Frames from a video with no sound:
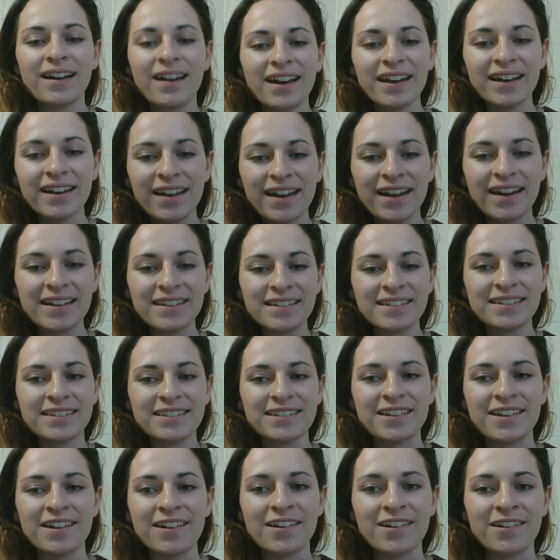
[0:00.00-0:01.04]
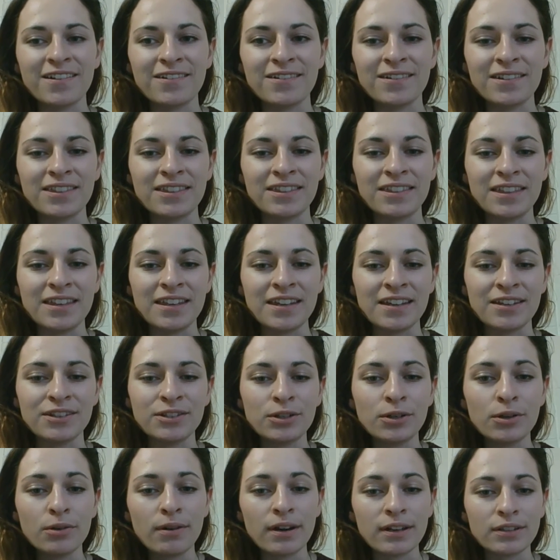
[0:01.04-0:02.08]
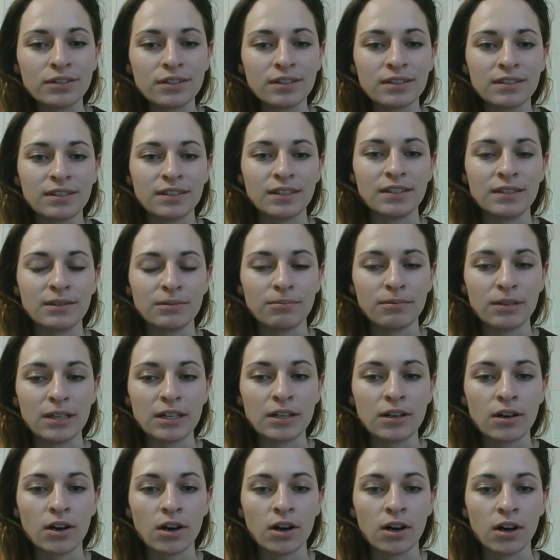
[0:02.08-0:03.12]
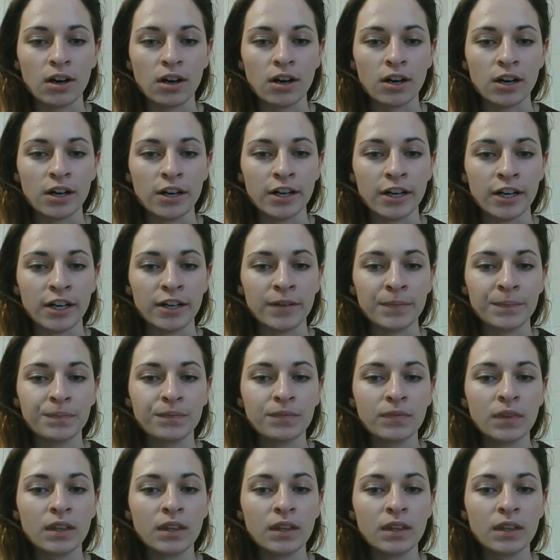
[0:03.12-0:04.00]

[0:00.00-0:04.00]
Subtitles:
Hi guys, so the two questions this week are